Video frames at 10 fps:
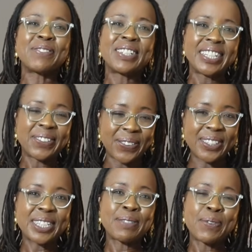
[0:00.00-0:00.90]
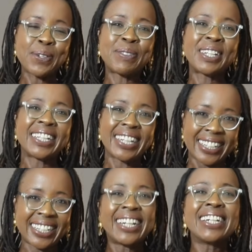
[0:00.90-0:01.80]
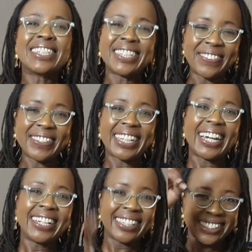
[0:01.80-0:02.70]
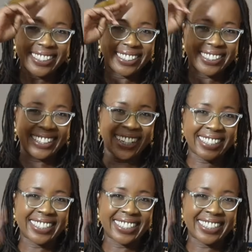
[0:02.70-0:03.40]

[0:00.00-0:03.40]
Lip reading: We need all the support we can get. See you again next